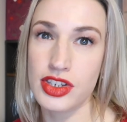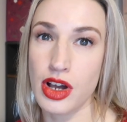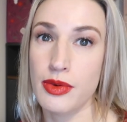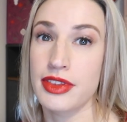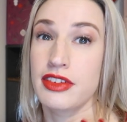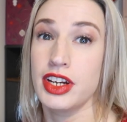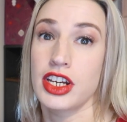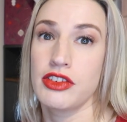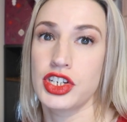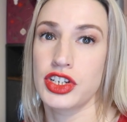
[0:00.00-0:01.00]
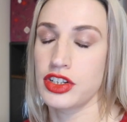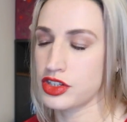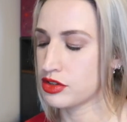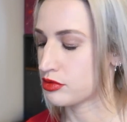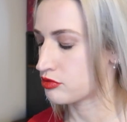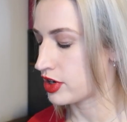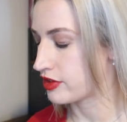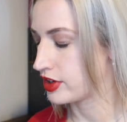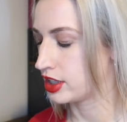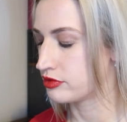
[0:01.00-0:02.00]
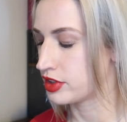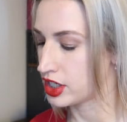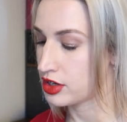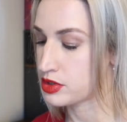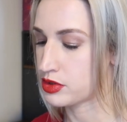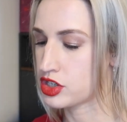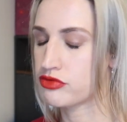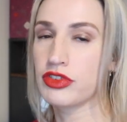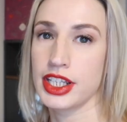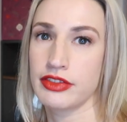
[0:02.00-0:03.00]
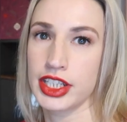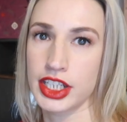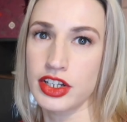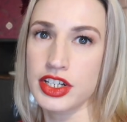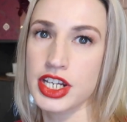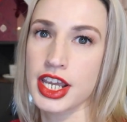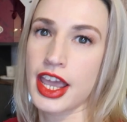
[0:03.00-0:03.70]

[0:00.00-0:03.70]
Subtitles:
So they're encouraging you to refill and reuse, which is really, really good.